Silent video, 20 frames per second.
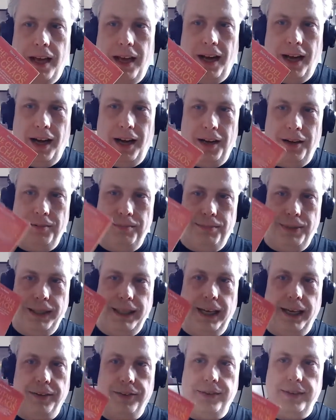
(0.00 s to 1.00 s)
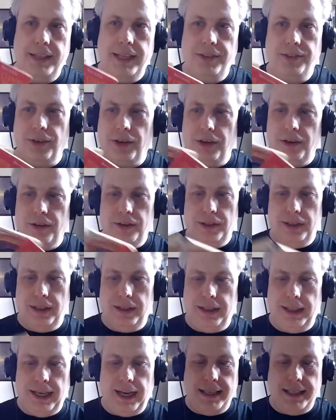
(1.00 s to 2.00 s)
Um, but yes, these are
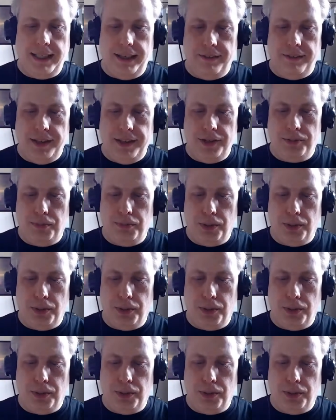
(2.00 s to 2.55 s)
the idea of these